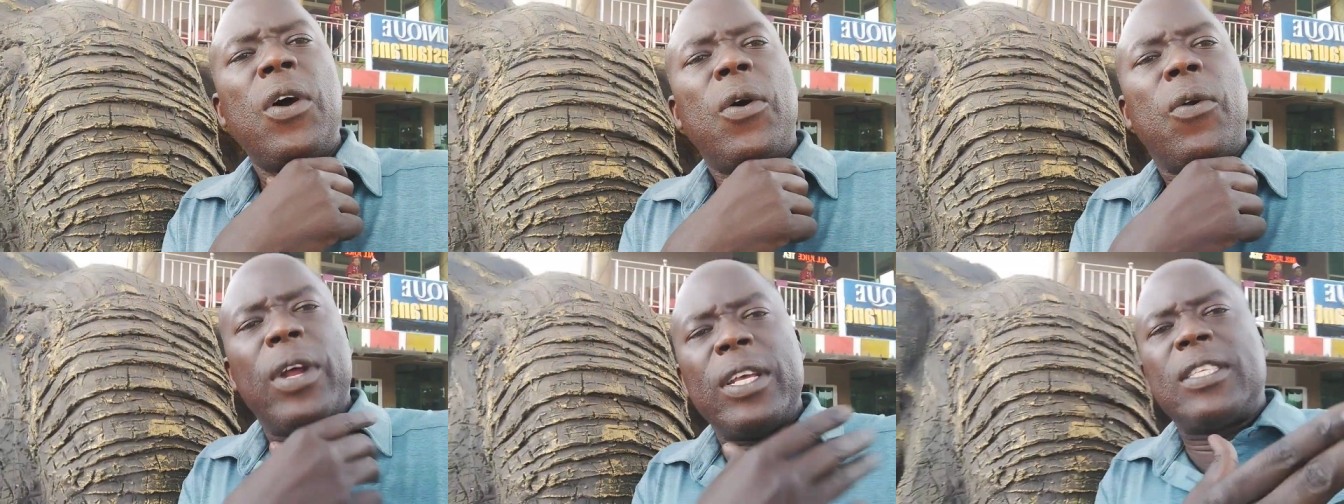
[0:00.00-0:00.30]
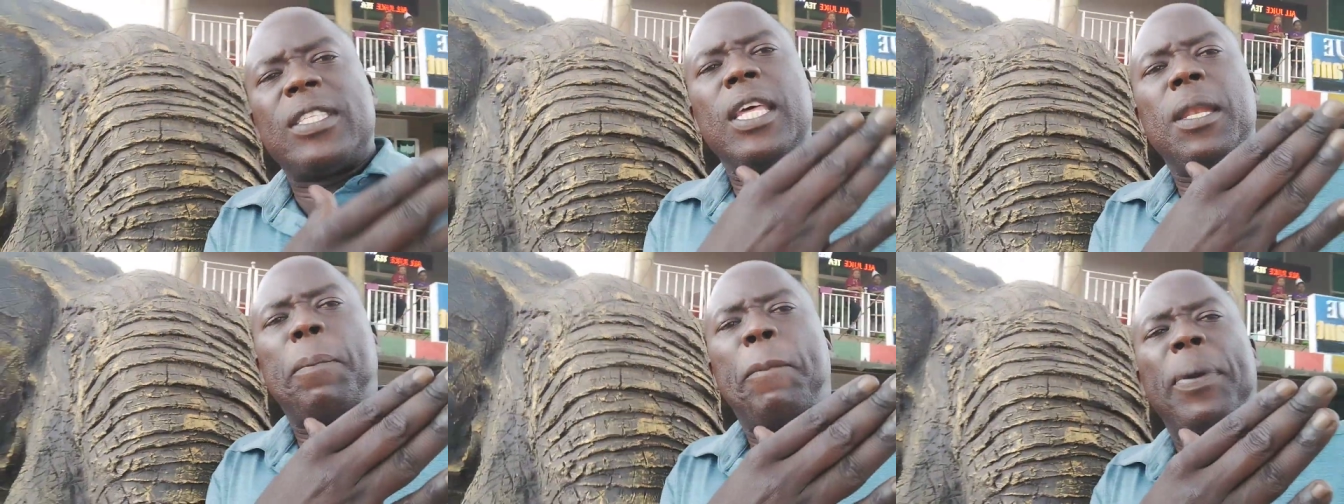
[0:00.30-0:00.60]

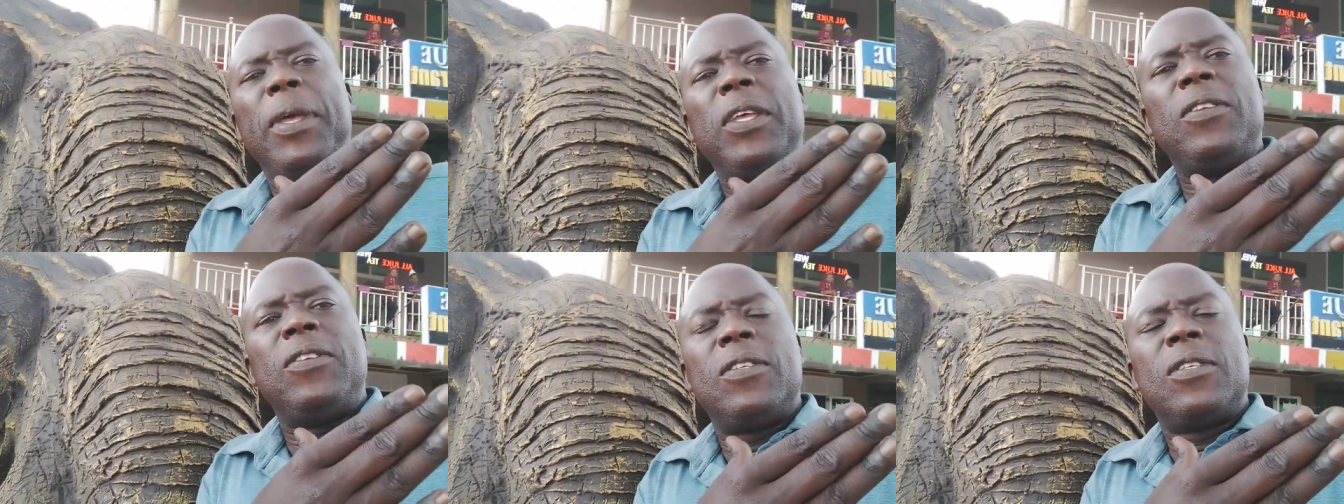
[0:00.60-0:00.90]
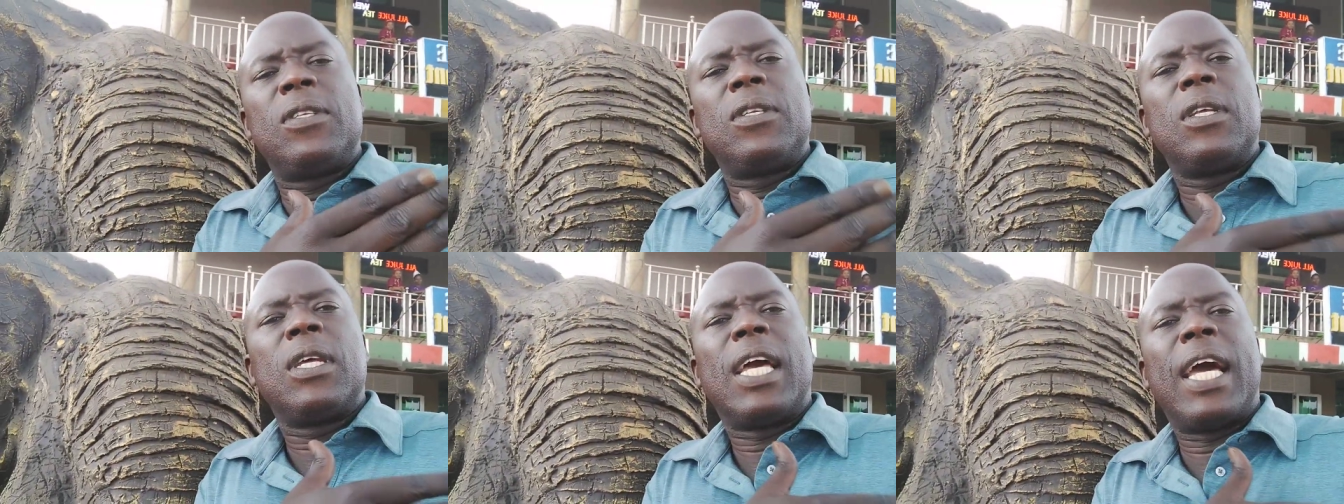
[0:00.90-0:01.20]
Rest in
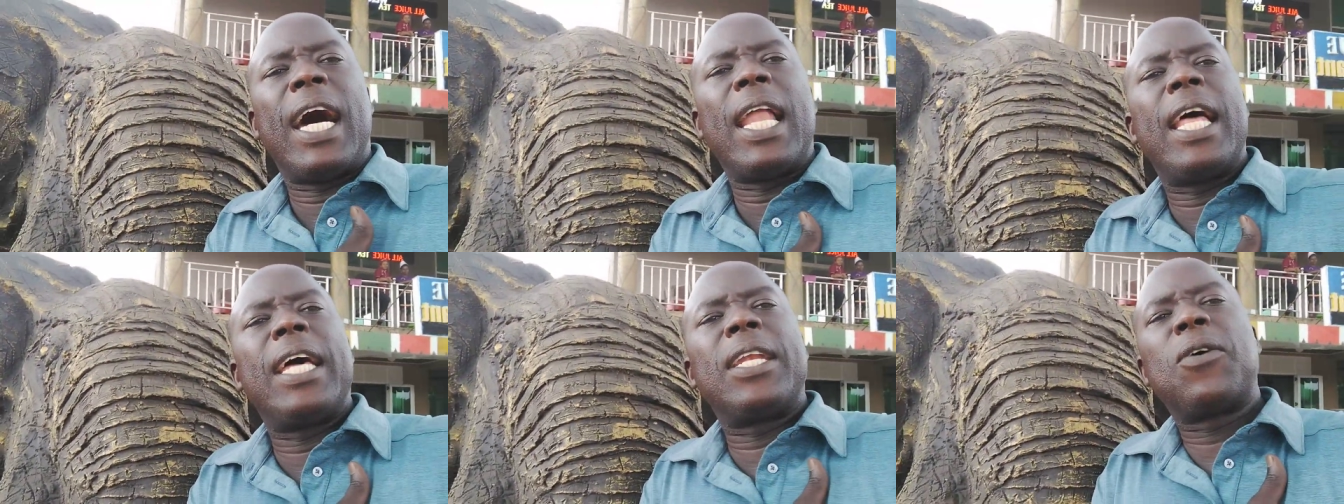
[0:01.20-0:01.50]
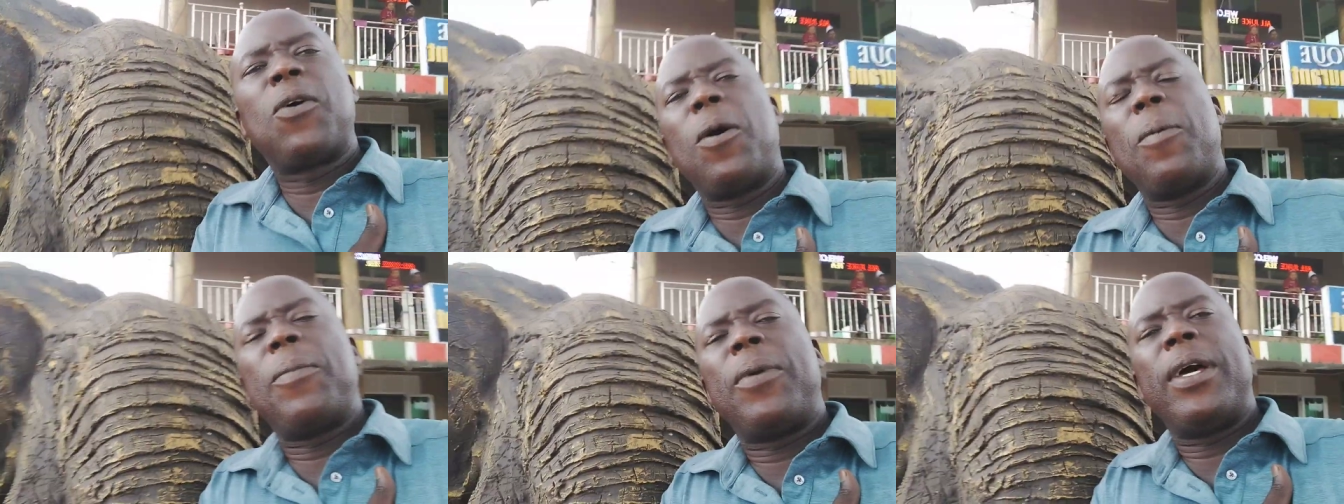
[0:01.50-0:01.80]
peace,
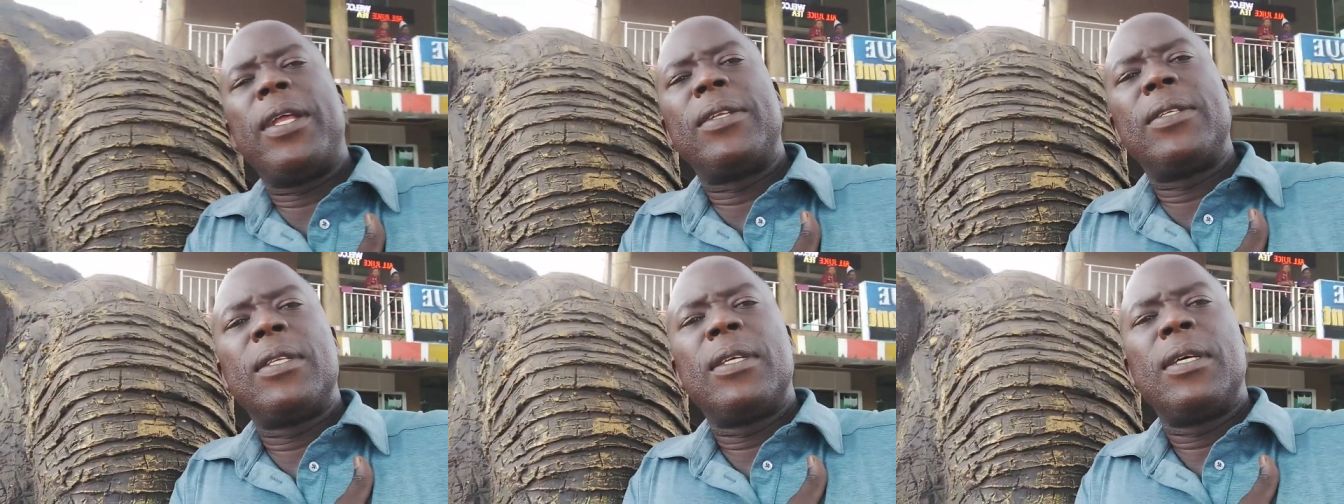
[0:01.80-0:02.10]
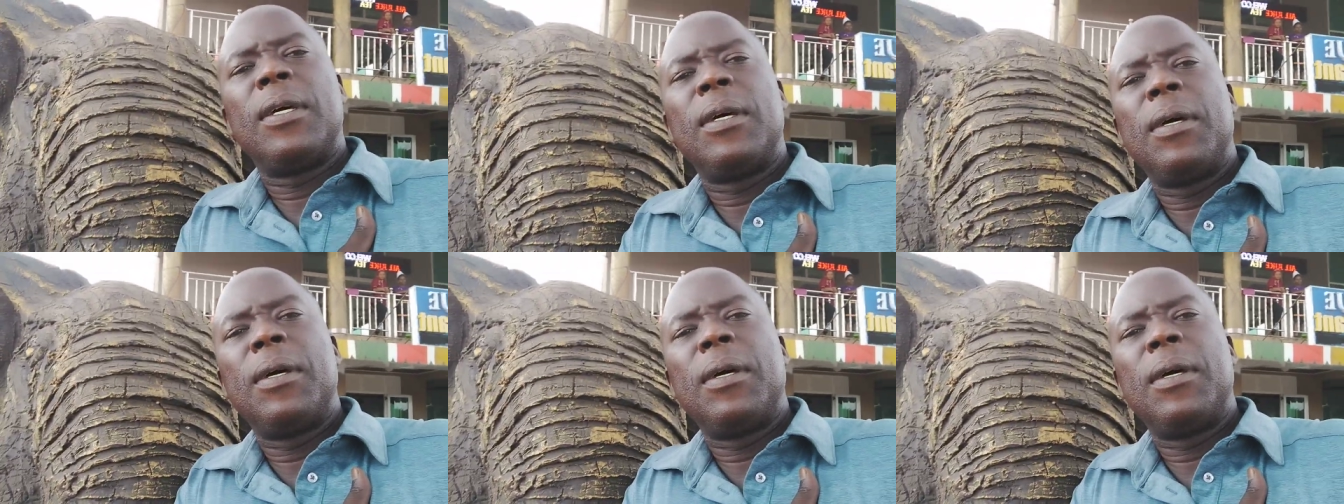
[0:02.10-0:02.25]
gallant comrades.